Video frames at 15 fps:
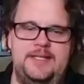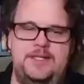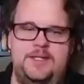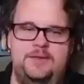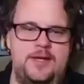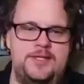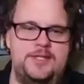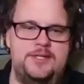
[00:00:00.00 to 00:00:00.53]
you
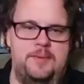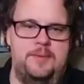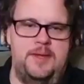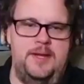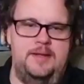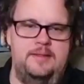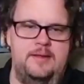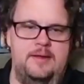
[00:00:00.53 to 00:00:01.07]
write your
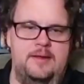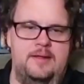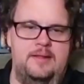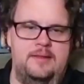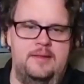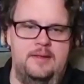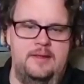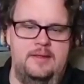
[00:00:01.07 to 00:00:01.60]
play in
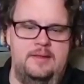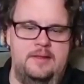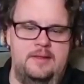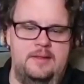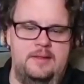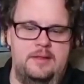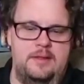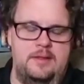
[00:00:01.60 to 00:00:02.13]

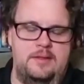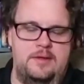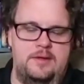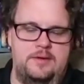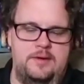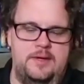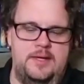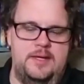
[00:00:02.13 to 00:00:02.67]
the
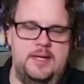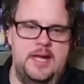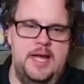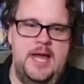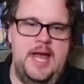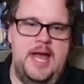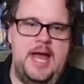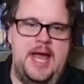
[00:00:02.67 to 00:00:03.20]
third grade.
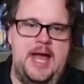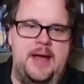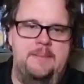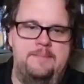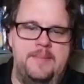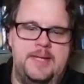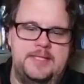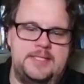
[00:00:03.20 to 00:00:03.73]

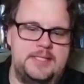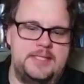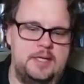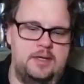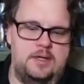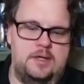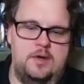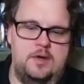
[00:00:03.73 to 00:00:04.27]
It's
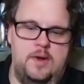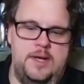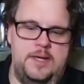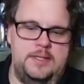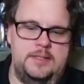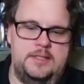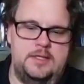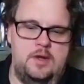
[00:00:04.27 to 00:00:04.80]

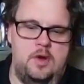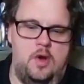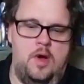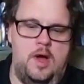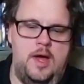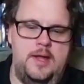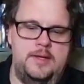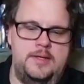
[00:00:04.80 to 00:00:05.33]
going to go
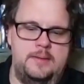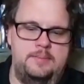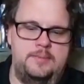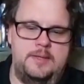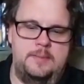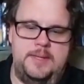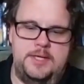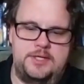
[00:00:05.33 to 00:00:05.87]
on to
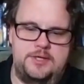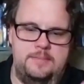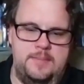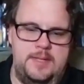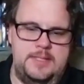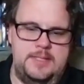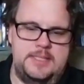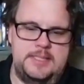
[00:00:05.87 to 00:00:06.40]
be a
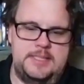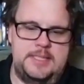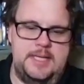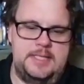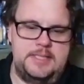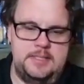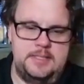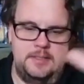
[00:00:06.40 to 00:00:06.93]
tremendous
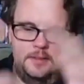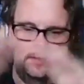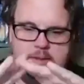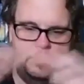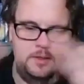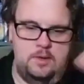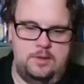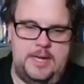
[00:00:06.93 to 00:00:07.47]
success.
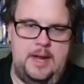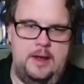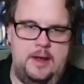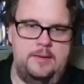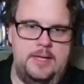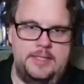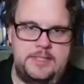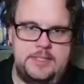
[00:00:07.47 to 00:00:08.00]
No
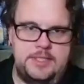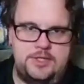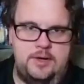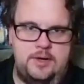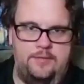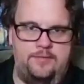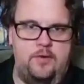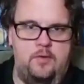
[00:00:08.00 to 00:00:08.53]
doubt it's a
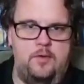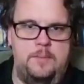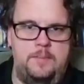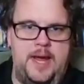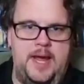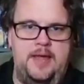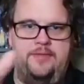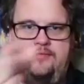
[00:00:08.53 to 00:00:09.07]
straightforward
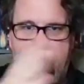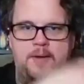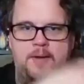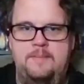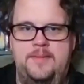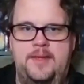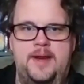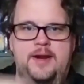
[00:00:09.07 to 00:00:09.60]
path
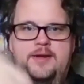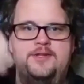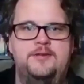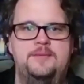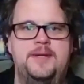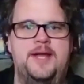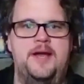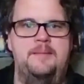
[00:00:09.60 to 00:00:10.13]
from there
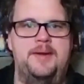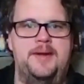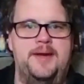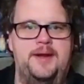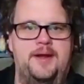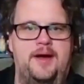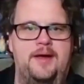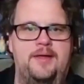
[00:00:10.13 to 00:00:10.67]
to becoming
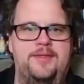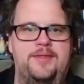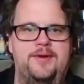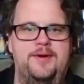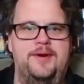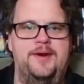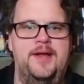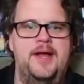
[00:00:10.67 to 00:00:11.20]
an
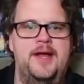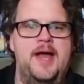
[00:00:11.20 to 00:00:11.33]
author,